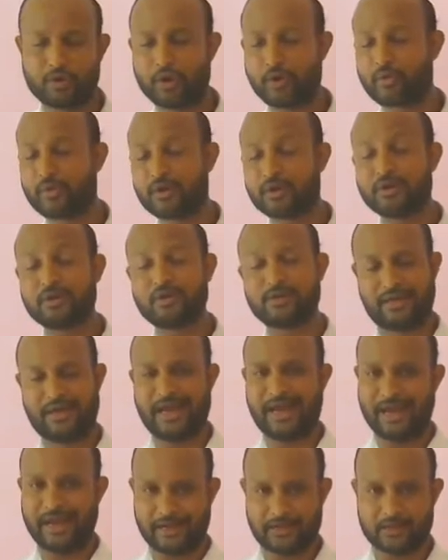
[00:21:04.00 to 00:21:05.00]
our
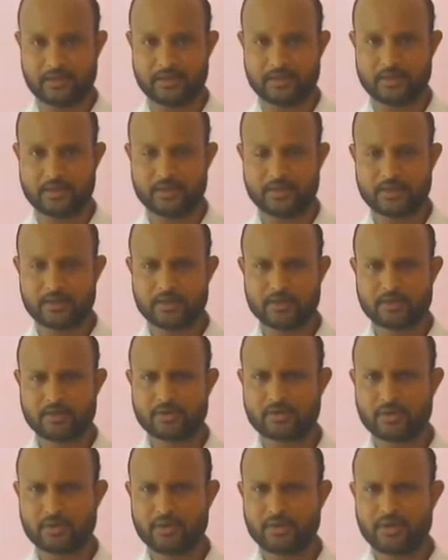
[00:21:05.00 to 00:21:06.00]
head.
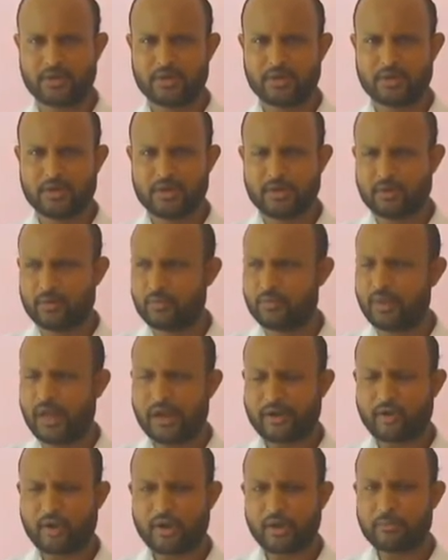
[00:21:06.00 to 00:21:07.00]
So we are
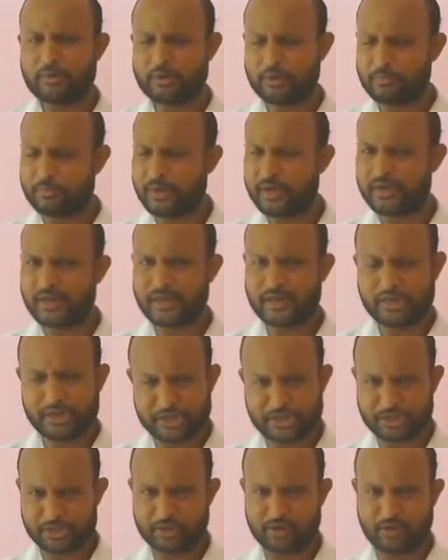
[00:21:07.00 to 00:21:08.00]
not able to bear the
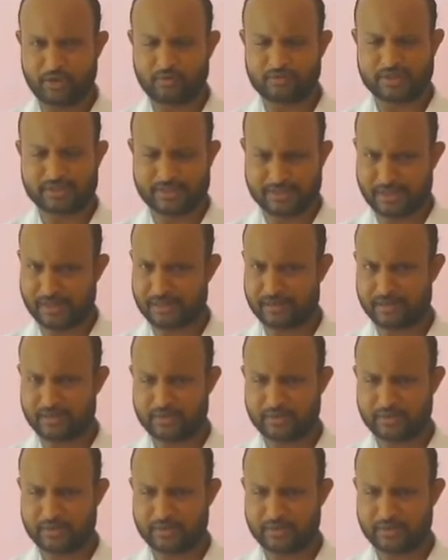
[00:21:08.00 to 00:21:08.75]
heat of the sun.